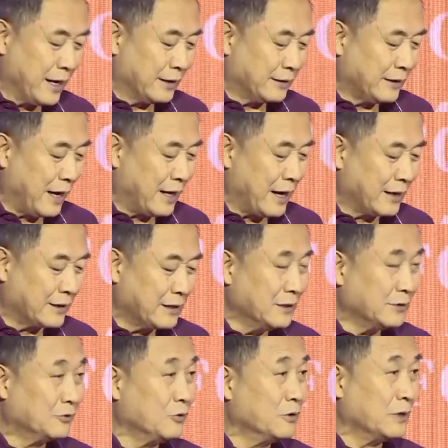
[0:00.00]
so as to
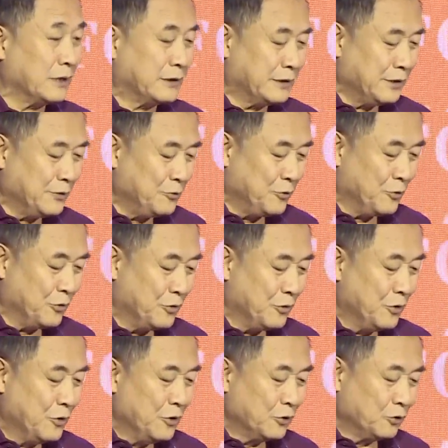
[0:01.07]
create more
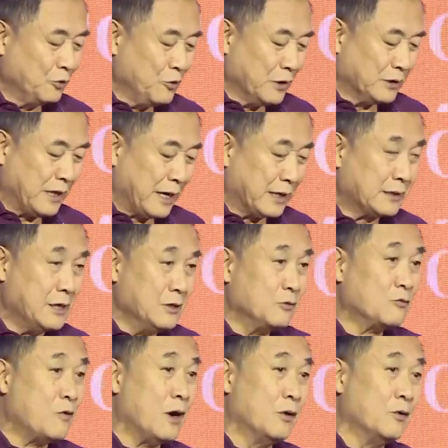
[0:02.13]
opportunities for the performing
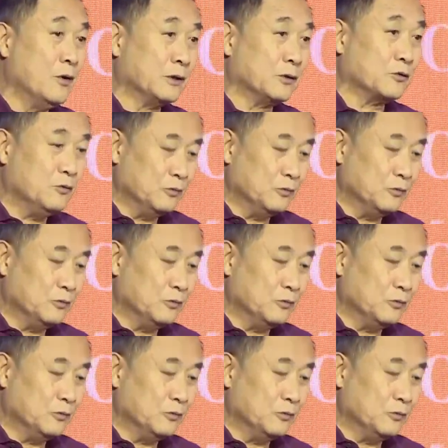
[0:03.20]
industry.